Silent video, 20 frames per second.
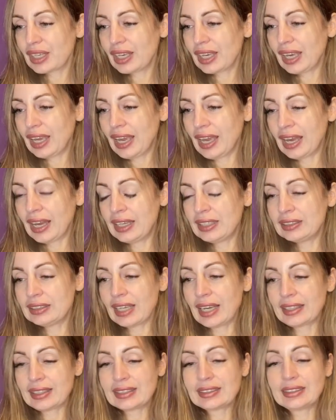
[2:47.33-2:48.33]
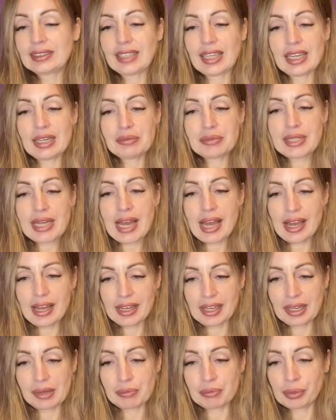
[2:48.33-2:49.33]
And at the same
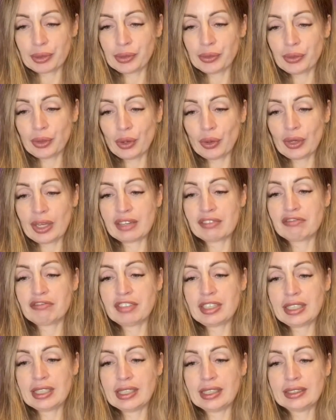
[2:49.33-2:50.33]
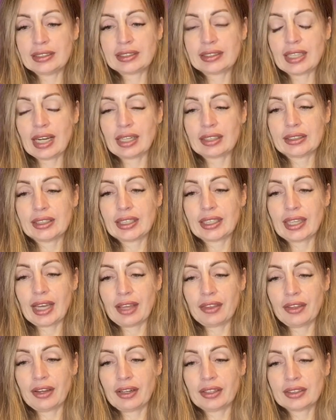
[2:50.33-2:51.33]
time, Pluto and Venus are
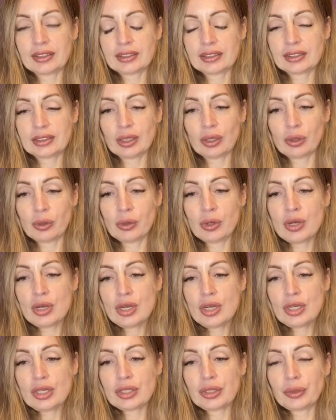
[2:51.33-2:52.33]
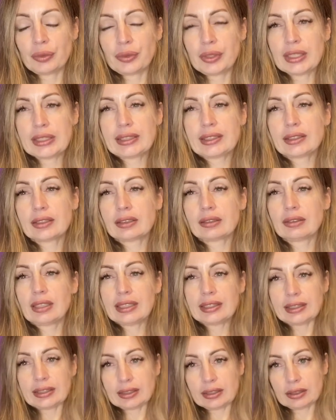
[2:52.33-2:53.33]
together. So,
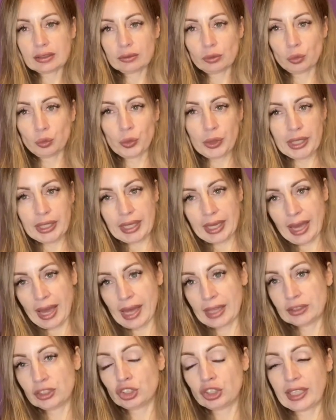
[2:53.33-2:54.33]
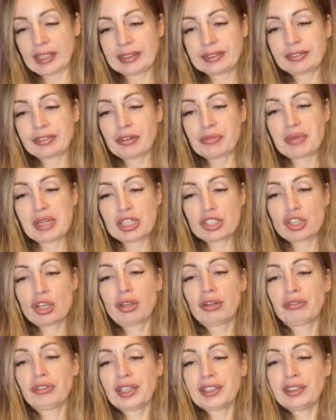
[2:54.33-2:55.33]
this week has
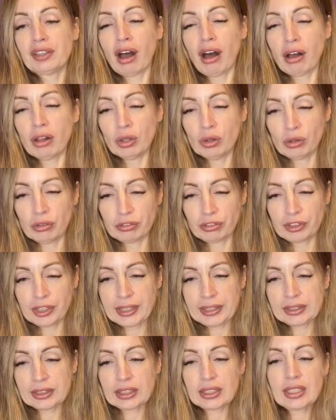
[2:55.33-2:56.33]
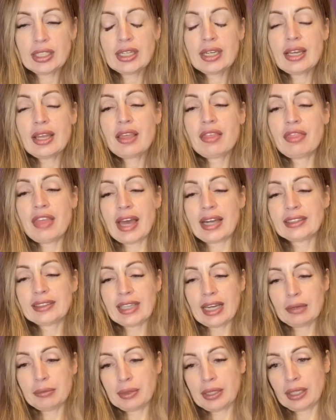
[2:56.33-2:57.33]
transformation written all over it. That is
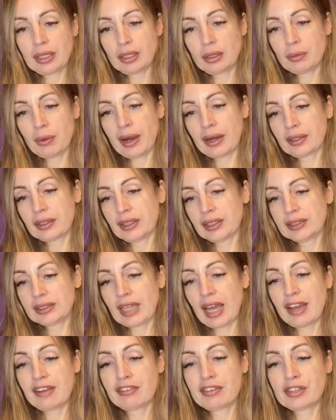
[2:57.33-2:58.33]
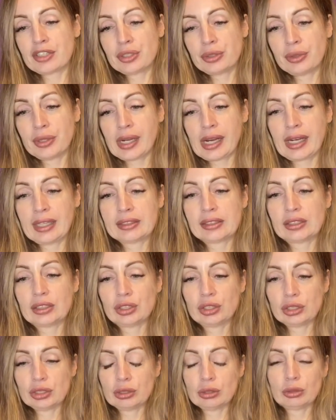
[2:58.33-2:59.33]
happening in a part of the sky for you that has to
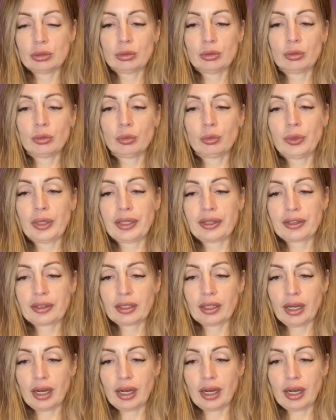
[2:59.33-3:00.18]
do with